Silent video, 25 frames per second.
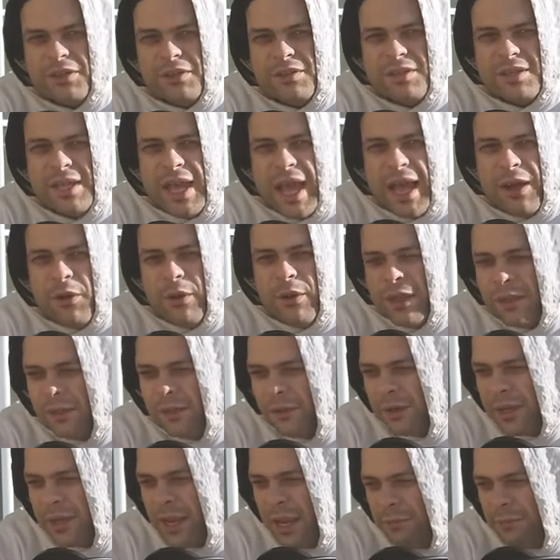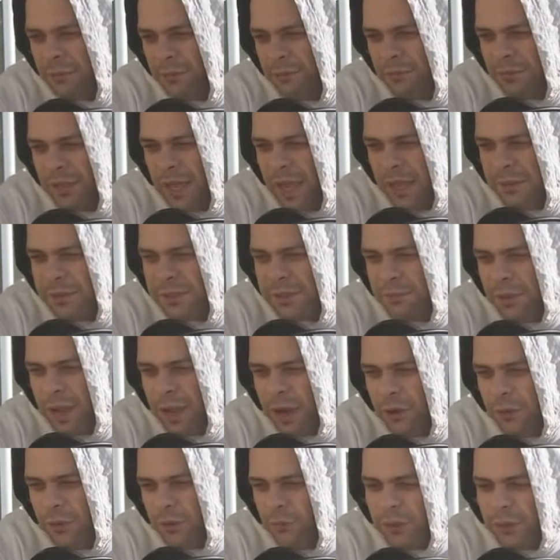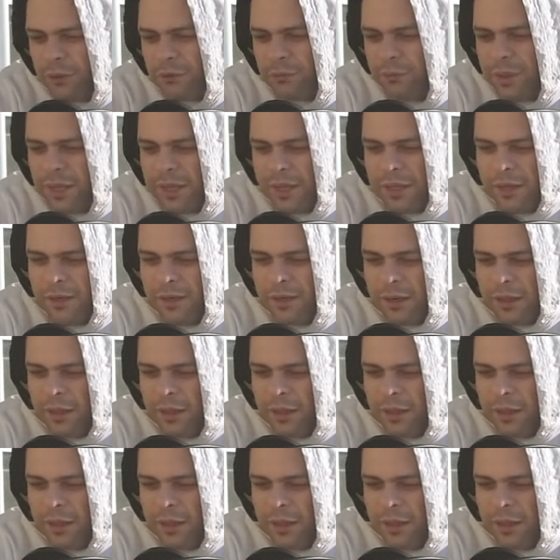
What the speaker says: to how Hitler came to power, and we were making